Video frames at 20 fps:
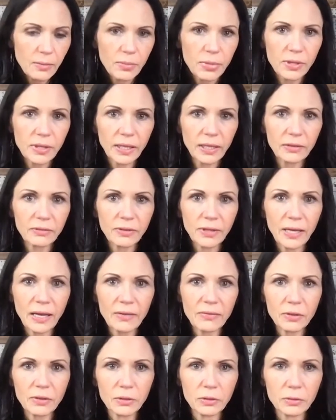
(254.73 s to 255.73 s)
But like if they
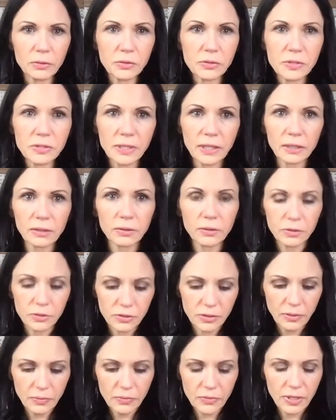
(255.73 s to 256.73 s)
have a little sticker or
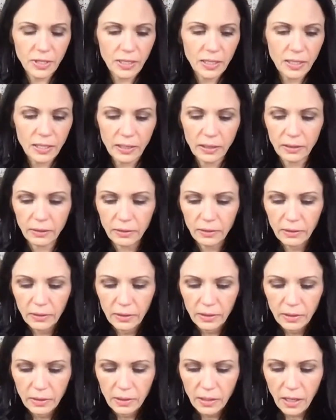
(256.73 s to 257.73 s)
something,
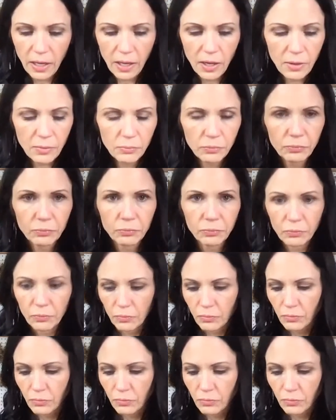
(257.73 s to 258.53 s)
um,